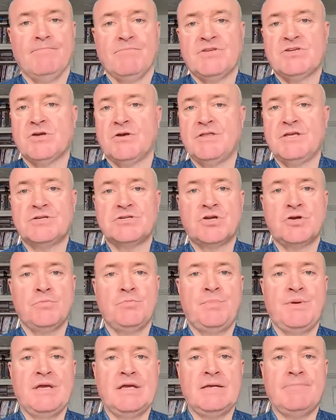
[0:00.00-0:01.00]
So this
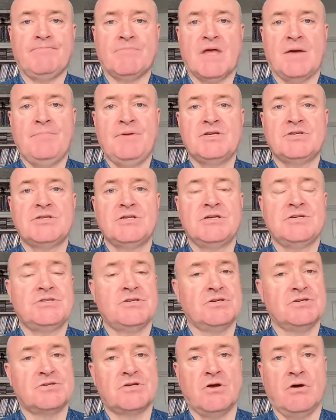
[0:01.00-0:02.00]
could be a business
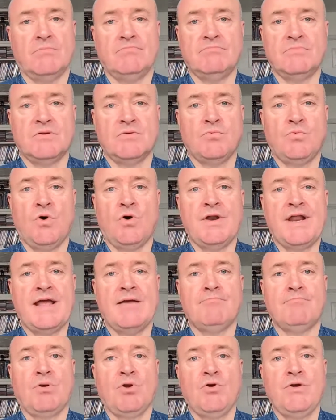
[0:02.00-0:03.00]
that's got one
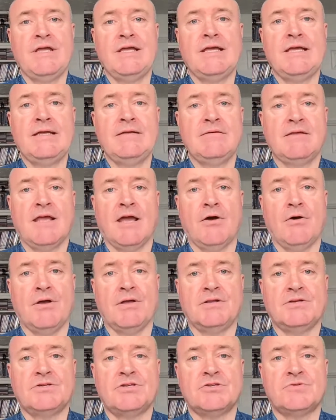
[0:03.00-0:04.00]
employee, you know,
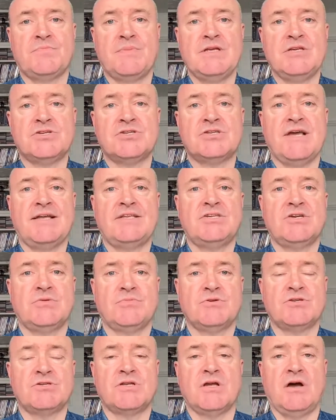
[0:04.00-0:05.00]
it's just been set
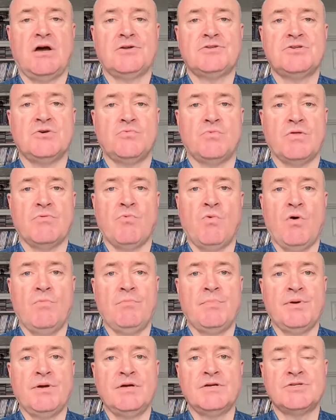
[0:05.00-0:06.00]
up, a startup with
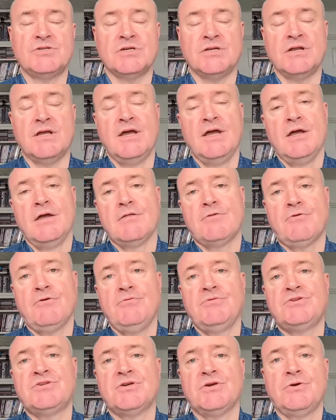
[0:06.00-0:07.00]
one person,
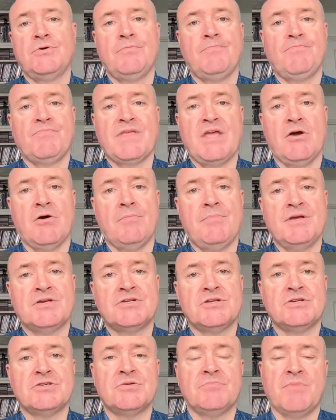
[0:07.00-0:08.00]
through to, you know, a
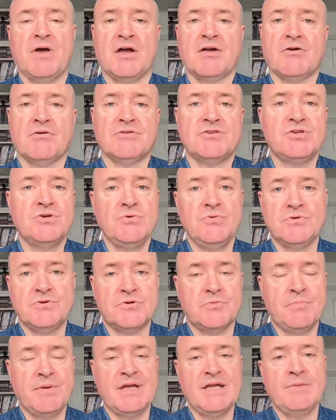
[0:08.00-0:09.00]
business that might have got
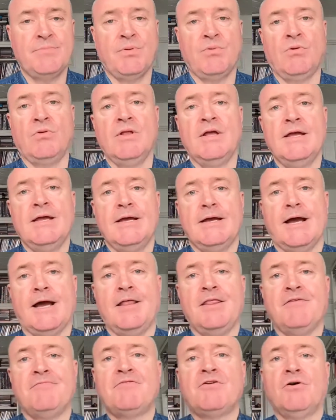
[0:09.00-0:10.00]
200 people
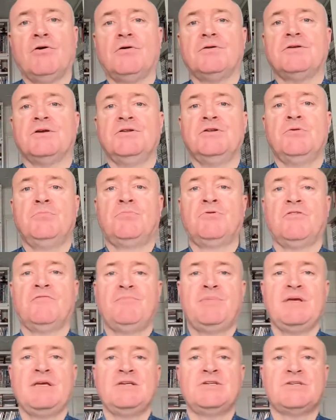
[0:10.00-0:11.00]
and they've got a number
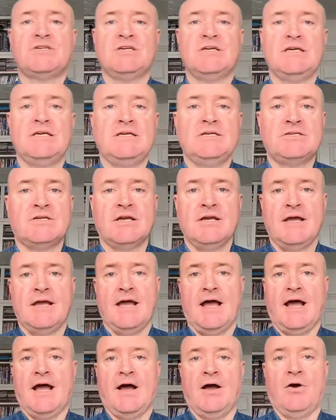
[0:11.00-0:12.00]
of PCs
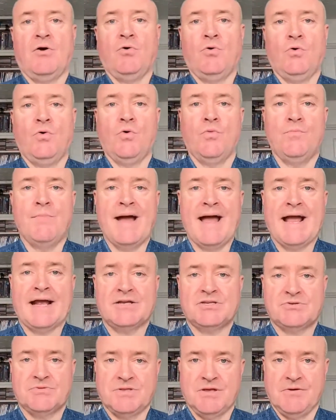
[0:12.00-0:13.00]
or
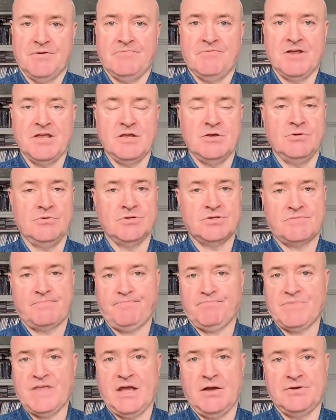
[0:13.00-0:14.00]
Macs that are reused,
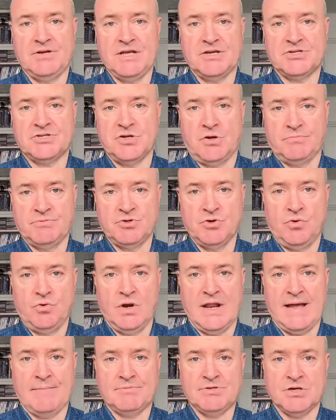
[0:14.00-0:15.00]
you know, desktops
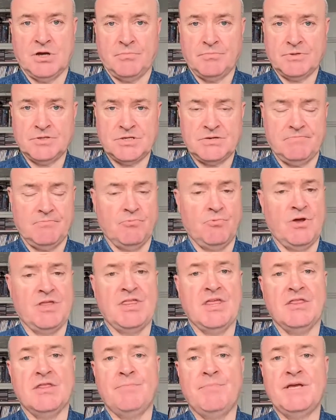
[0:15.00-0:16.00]
or laptops
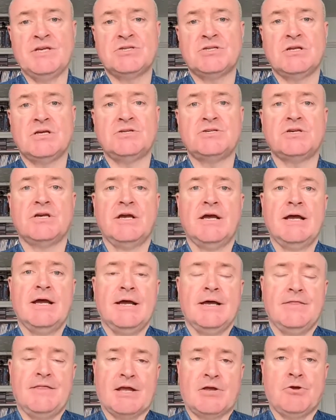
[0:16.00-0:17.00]
within the business.
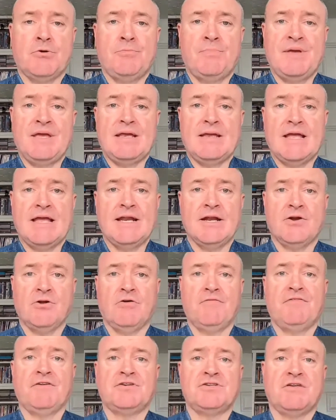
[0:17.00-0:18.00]
They could be in an
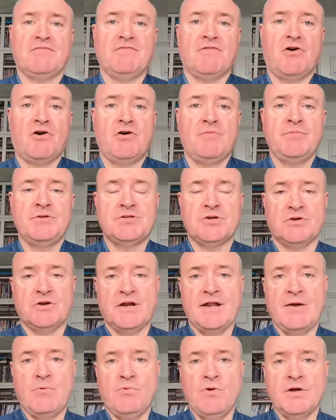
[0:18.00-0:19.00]
office environment on
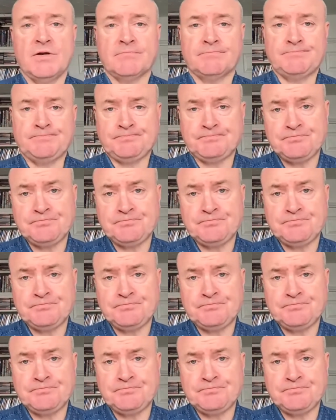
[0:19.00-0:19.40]
a network.